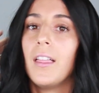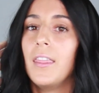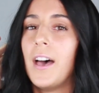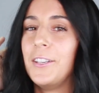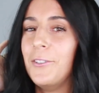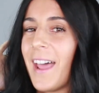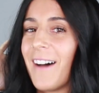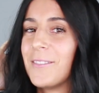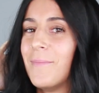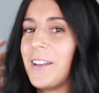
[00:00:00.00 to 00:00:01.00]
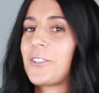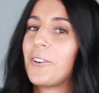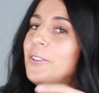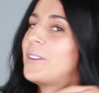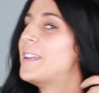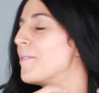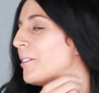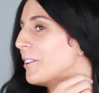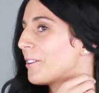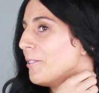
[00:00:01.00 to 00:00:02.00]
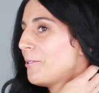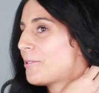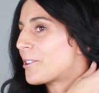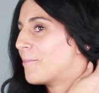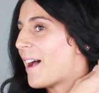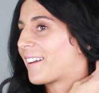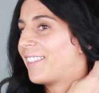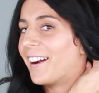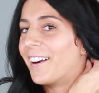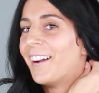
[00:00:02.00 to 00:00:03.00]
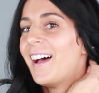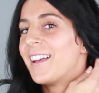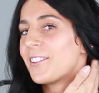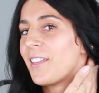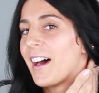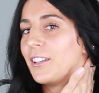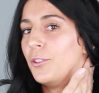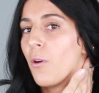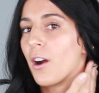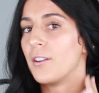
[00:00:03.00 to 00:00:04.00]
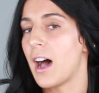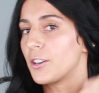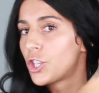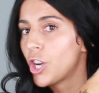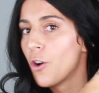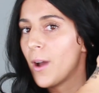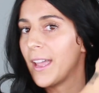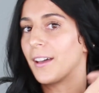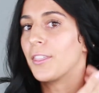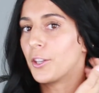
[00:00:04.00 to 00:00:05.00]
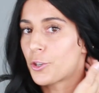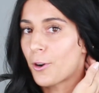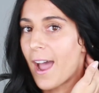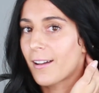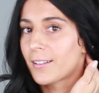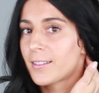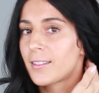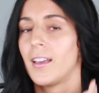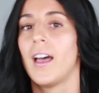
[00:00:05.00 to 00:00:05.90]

then you'd have to make sure you keep it a little looser back there so that you are not showing the tracks.